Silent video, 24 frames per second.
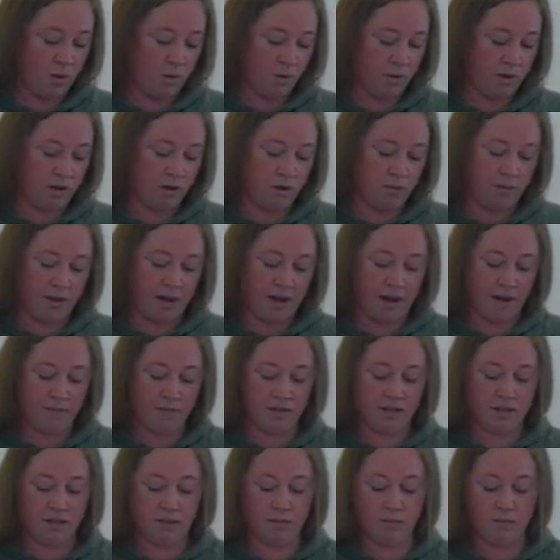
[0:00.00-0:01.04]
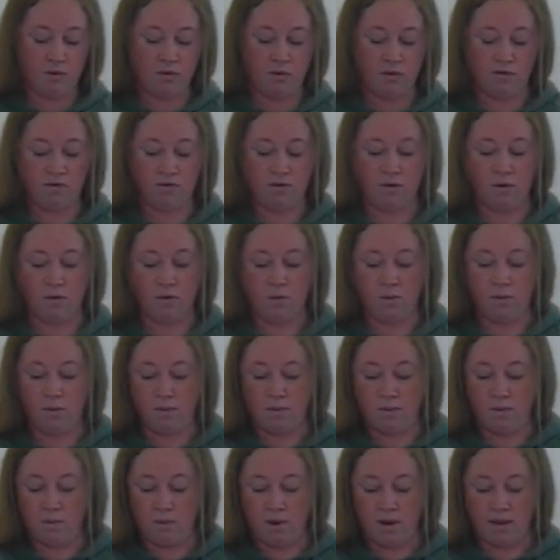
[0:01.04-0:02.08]
will you be able to move
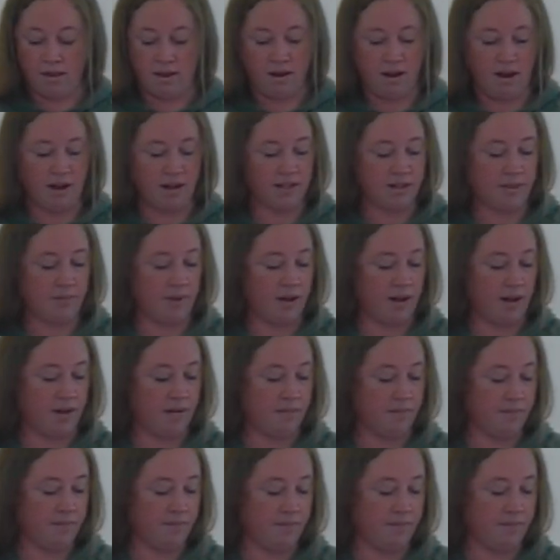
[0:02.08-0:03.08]
with God's plan.